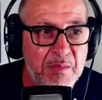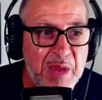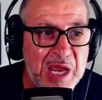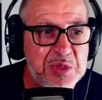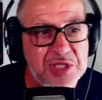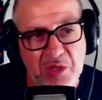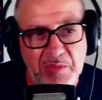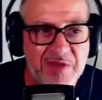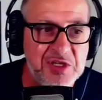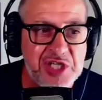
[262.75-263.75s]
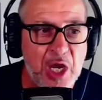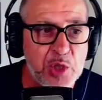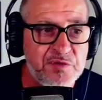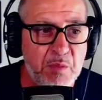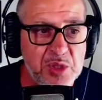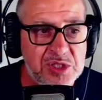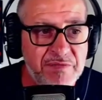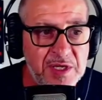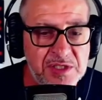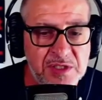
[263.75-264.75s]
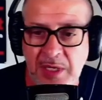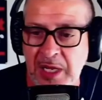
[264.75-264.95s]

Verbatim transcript: May was a little bit of a challenge for most of us.